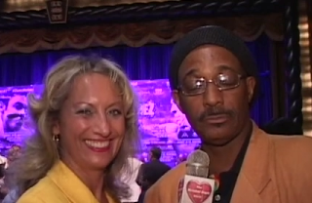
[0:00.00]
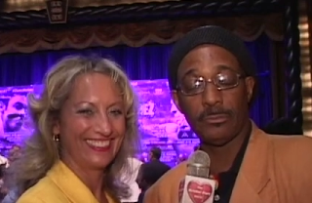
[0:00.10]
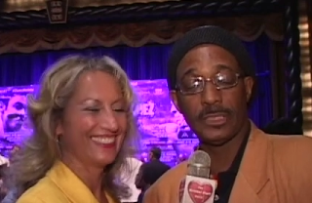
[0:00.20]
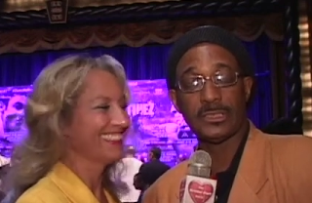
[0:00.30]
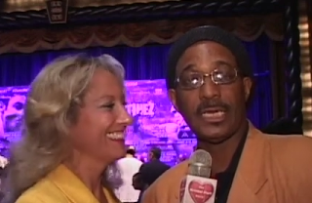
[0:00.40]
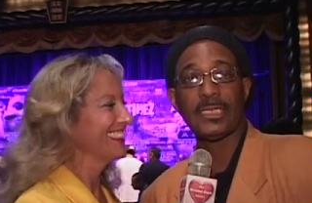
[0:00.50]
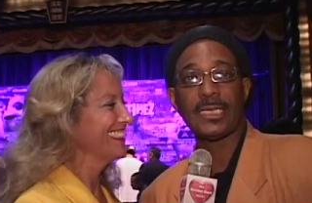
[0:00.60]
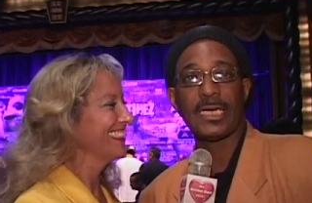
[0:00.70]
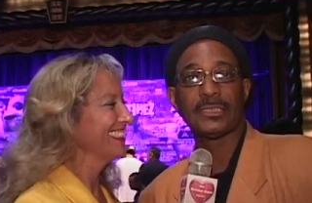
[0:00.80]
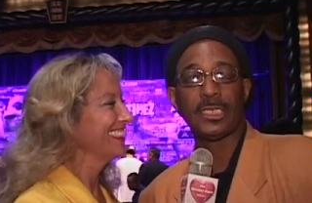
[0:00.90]
Speaker 1: my site,
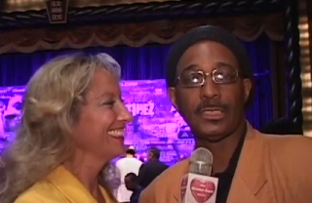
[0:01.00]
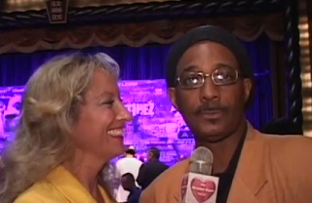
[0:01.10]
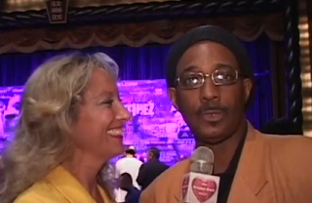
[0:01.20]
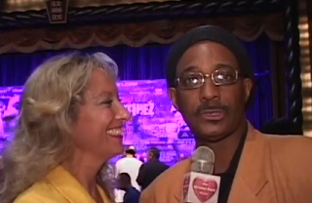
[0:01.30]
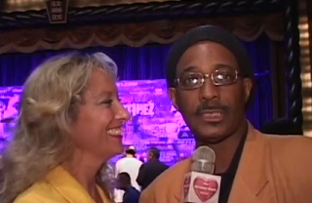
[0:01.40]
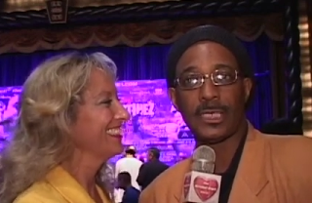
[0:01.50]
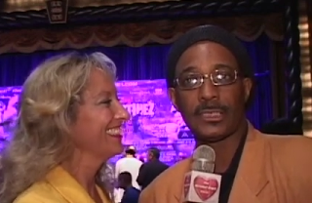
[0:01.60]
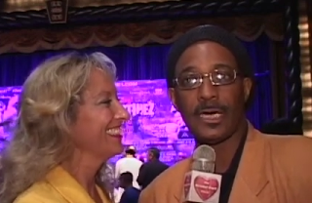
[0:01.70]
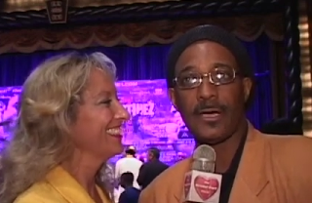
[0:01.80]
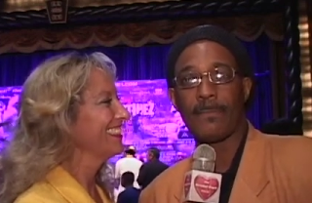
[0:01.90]

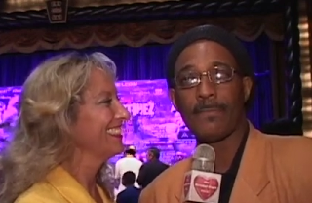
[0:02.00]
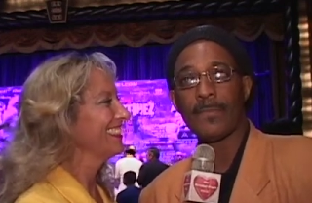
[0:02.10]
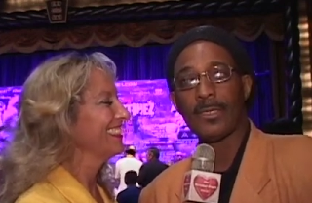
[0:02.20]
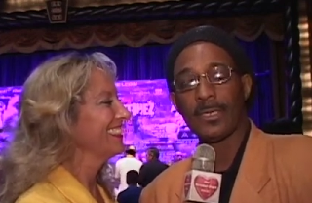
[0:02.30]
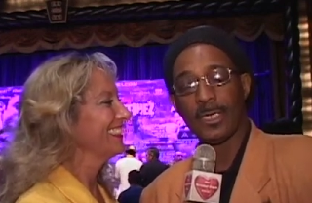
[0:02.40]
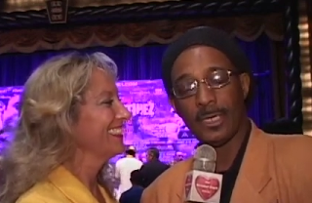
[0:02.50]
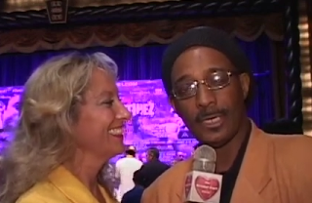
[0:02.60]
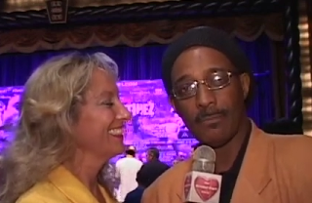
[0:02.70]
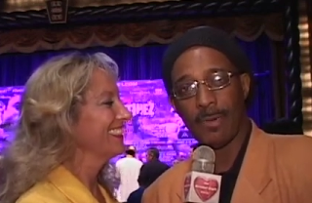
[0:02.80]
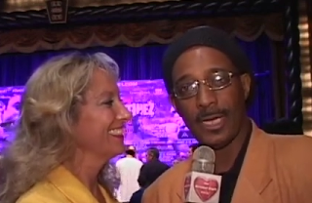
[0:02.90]
DocStanleySports.com.
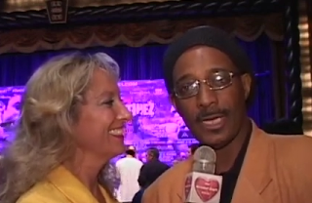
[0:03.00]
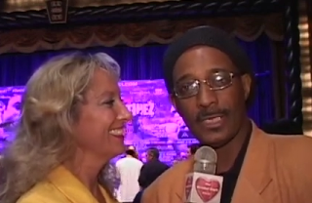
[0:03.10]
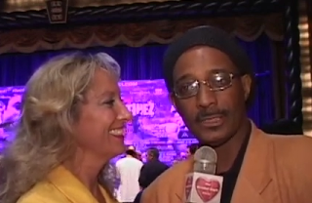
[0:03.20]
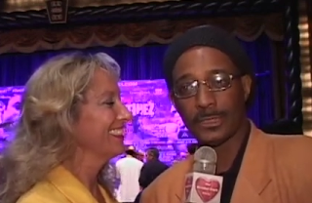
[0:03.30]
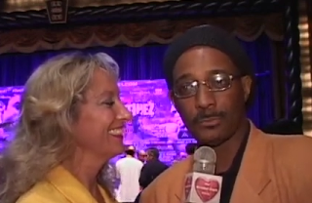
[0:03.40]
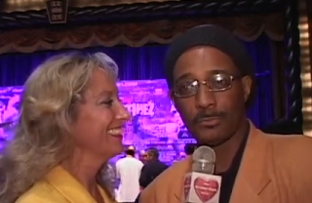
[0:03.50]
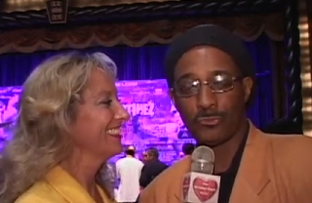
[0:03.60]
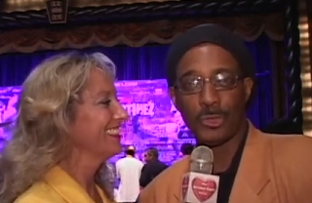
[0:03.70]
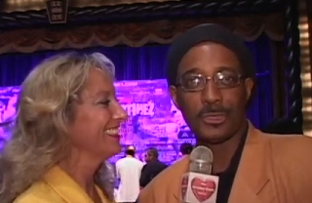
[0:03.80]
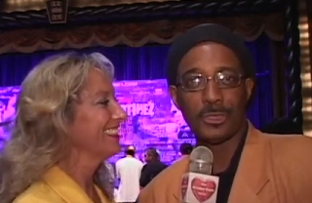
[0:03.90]
Uh, my
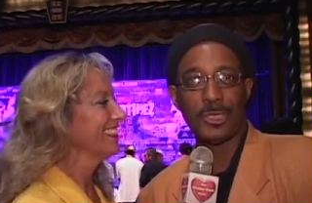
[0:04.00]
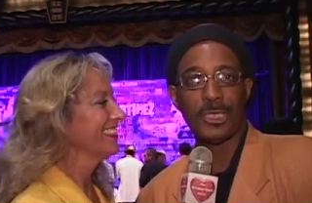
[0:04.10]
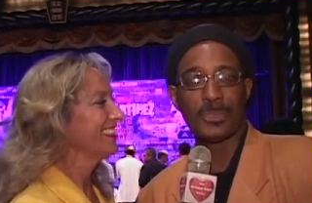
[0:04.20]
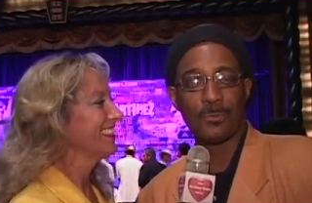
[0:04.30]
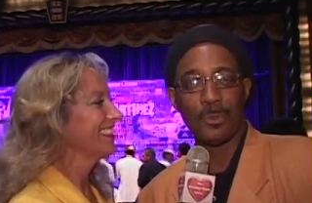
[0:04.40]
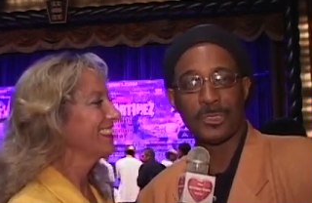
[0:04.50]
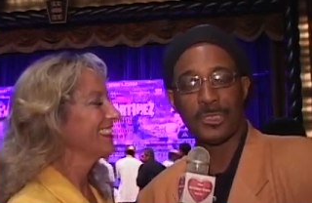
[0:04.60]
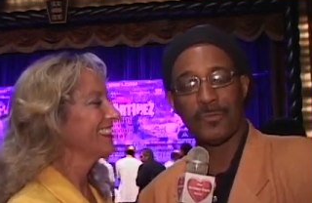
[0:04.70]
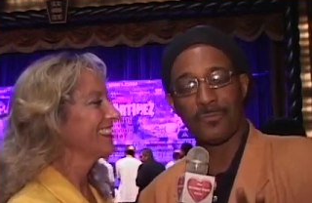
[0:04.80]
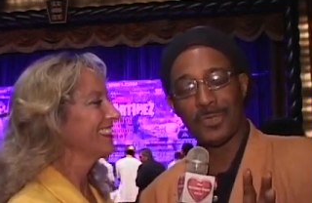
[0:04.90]
Trust in God Sports and
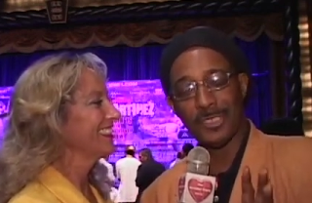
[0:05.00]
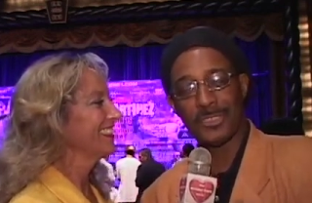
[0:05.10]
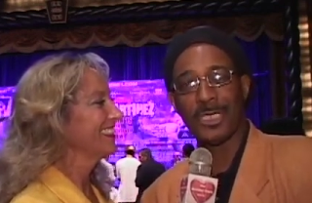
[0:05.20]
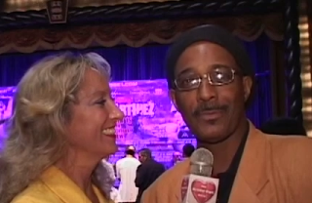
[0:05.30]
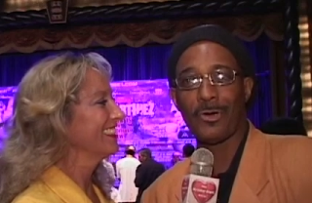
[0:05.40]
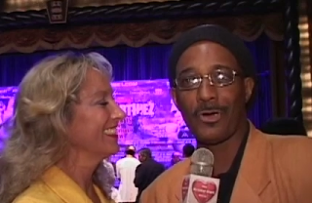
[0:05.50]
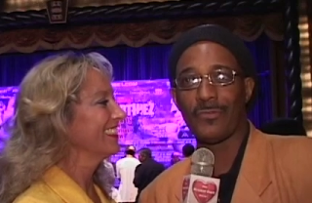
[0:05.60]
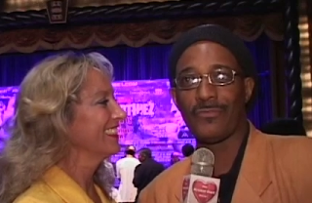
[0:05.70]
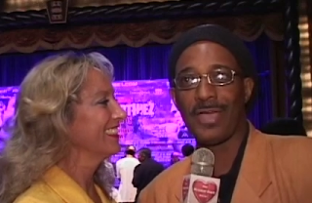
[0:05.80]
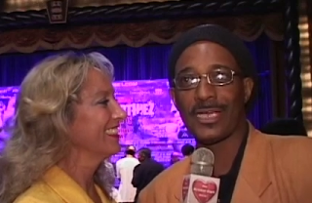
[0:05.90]
Deaf Entertainment
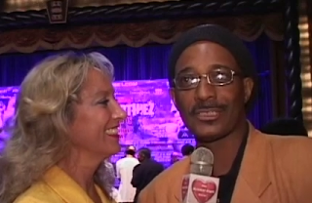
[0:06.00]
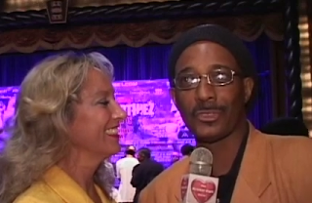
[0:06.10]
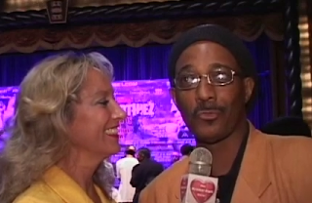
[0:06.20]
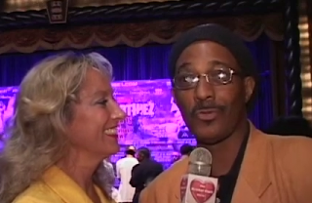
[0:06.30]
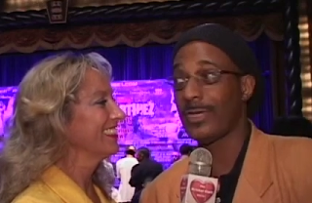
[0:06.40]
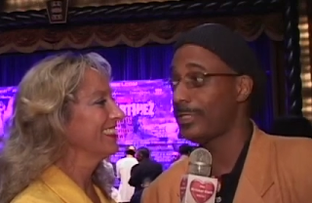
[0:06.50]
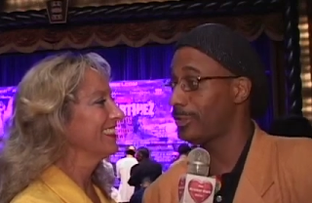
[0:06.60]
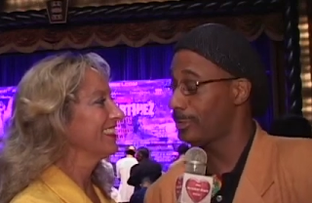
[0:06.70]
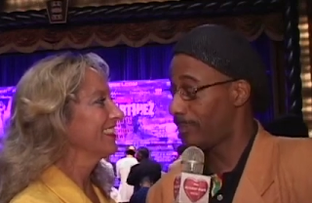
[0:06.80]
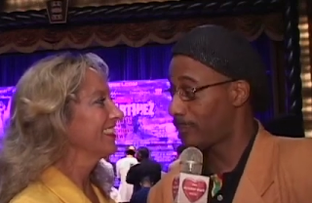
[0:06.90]
Artifacts. Uh, we've had
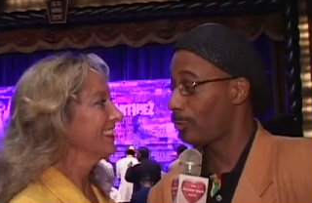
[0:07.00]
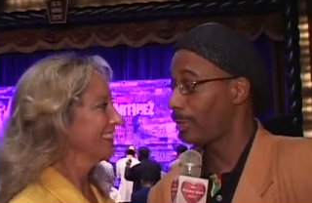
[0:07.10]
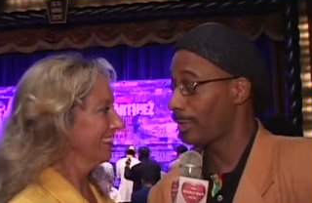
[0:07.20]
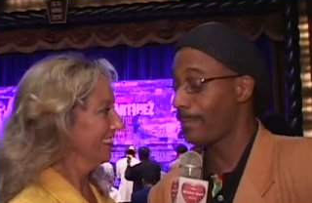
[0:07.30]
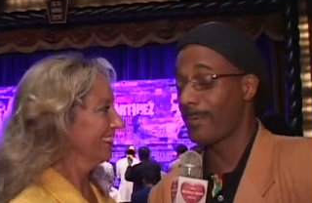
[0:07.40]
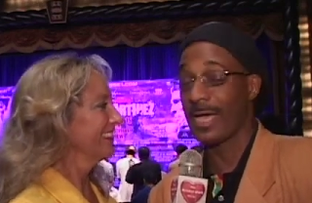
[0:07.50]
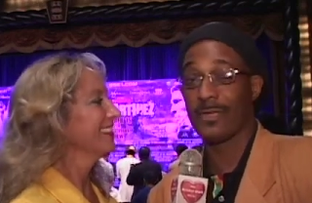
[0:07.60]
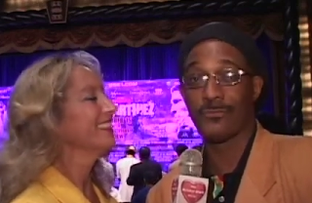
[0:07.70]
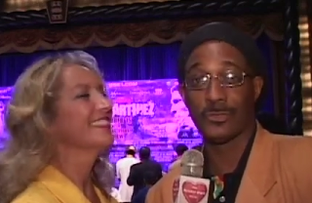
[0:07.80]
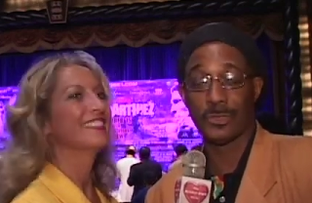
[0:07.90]
the Smithsonian come by
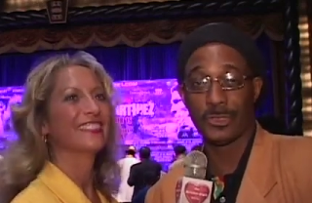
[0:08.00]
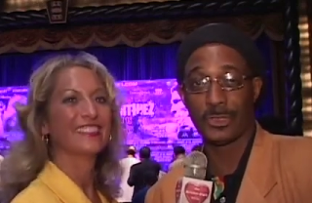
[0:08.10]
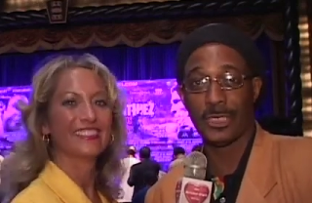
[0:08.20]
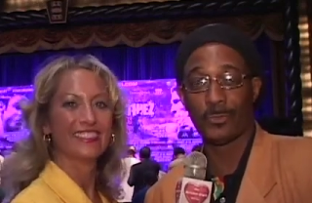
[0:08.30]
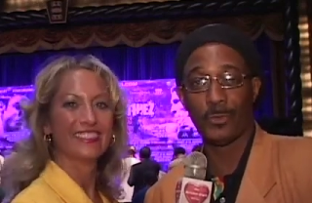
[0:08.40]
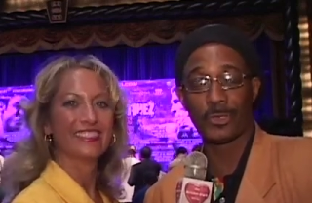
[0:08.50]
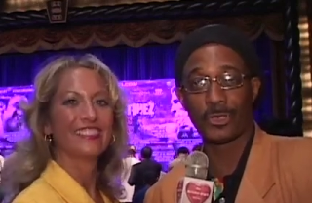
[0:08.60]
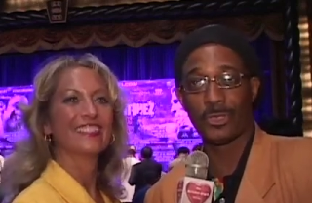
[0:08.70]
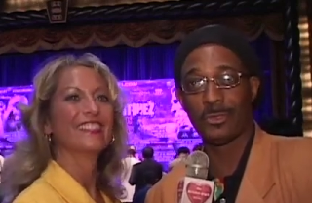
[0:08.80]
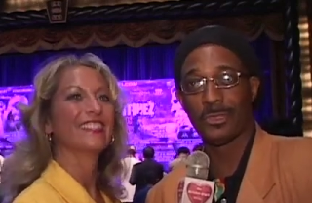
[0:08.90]
and visit us a couple of weeks
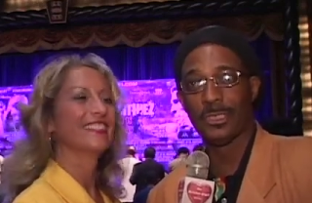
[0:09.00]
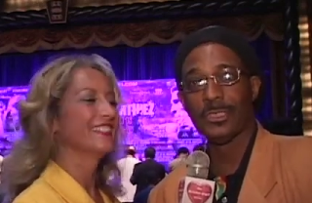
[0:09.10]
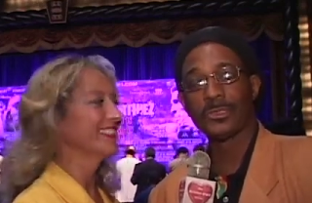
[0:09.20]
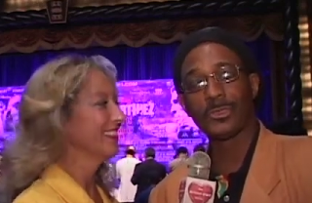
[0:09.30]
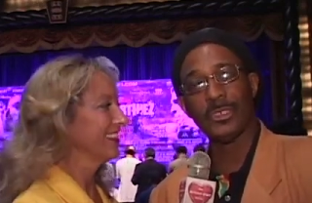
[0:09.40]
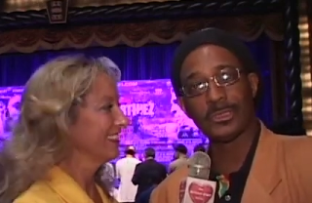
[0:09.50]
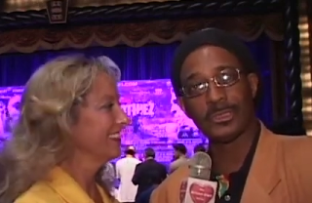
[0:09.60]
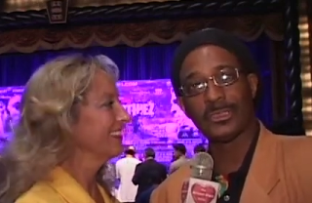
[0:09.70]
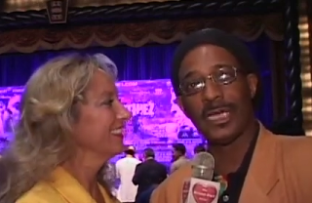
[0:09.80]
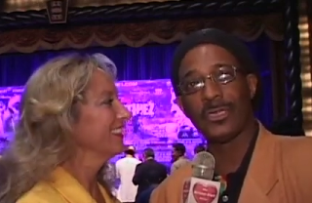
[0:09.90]
ago. So hit the
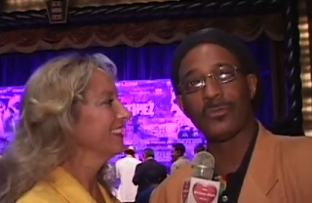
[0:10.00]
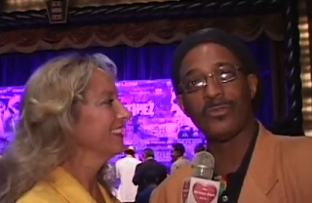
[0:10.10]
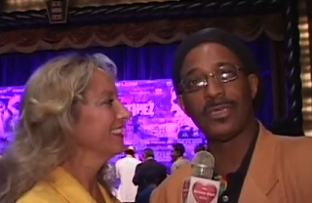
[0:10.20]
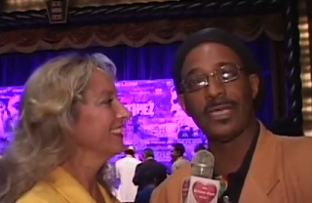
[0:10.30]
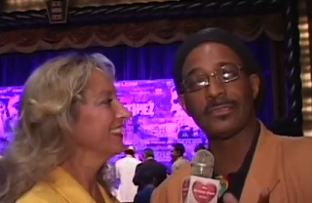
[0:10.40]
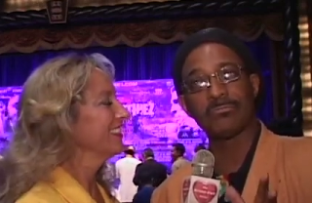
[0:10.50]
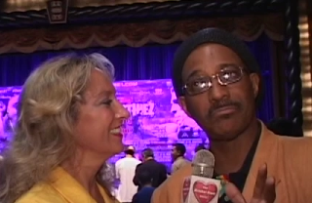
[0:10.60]
site. We've got